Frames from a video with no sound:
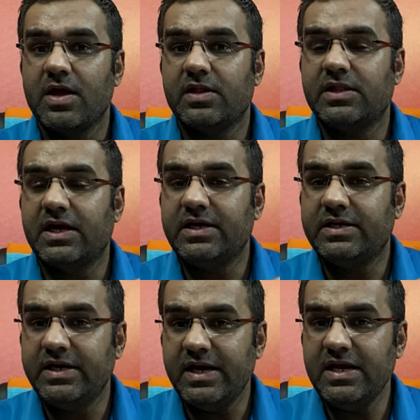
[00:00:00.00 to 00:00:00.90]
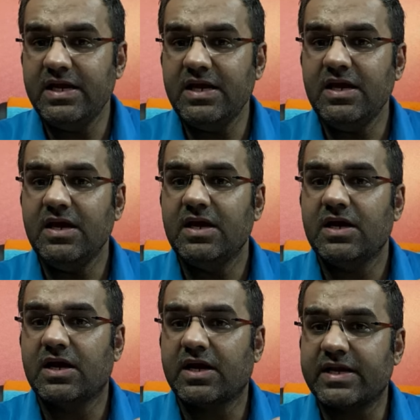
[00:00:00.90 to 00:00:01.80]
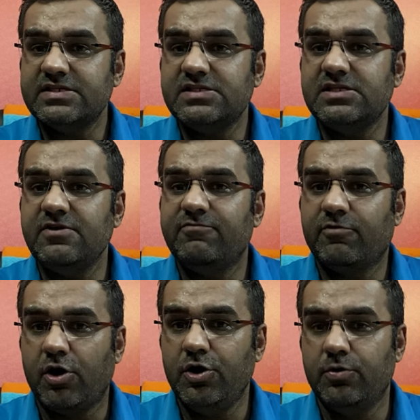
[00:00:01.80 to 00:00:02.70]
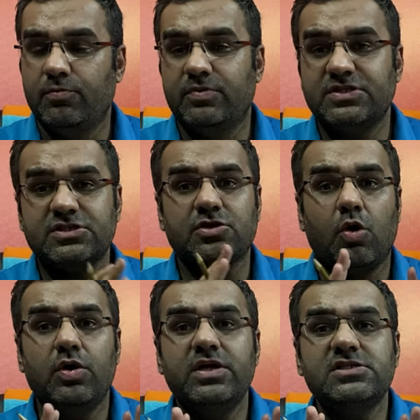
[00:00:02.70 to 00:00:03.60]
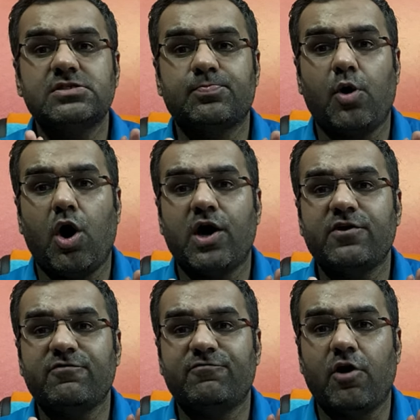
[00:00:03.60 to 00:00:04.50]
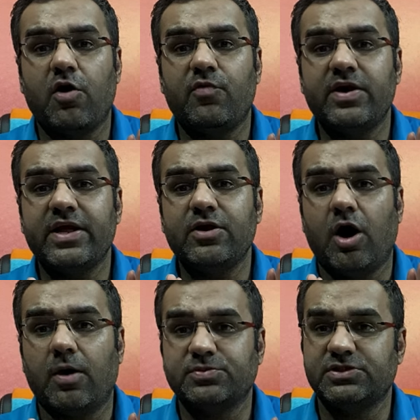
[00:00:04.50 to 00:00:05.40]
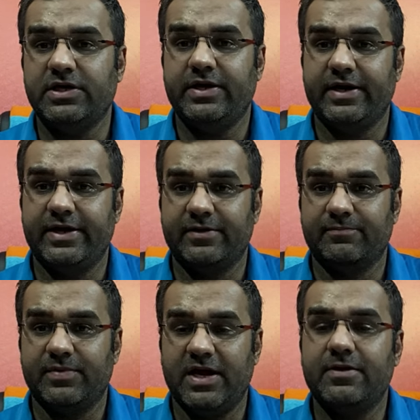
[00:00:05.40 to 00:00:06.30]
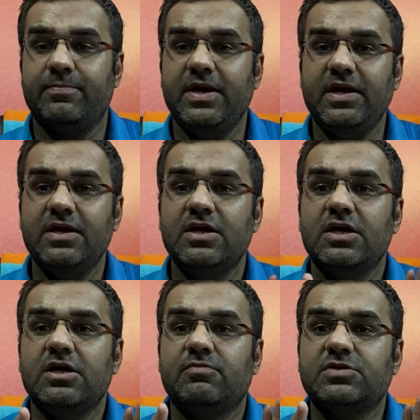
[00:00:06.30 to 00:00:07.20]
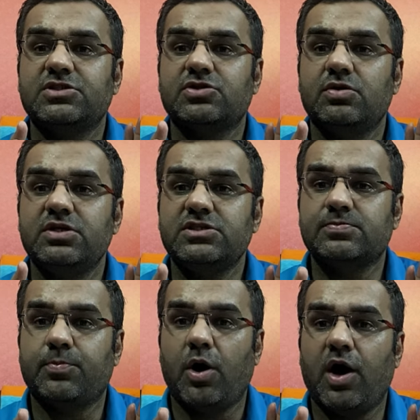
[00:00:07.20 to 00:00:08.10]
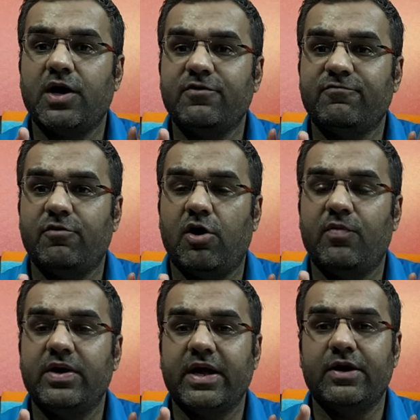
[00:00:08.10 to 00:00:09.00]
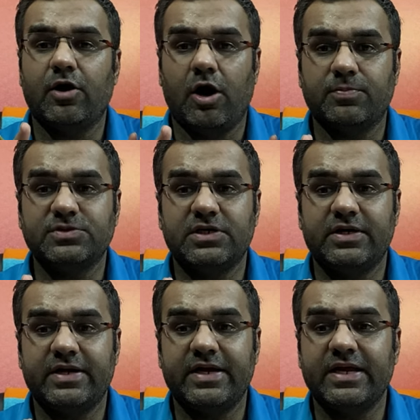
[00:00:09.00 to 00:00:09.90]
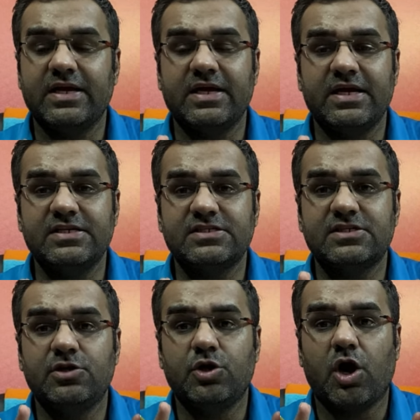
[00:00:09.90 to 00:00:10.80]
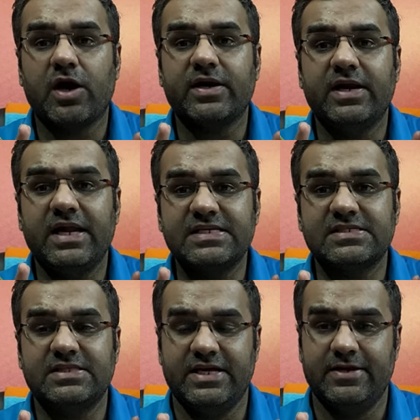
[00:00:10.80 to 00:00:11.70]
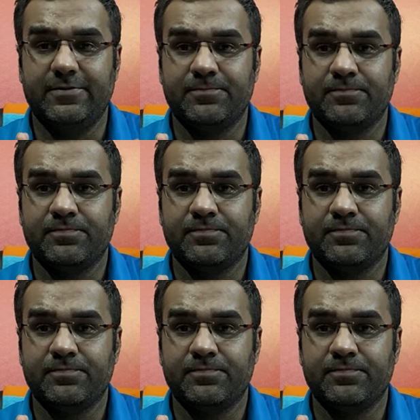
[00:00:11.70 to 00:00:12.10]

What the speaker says: the daily currency volume, which is only spot, forward and option trading, I repeat, which is only spot, forward and option trading, is not less than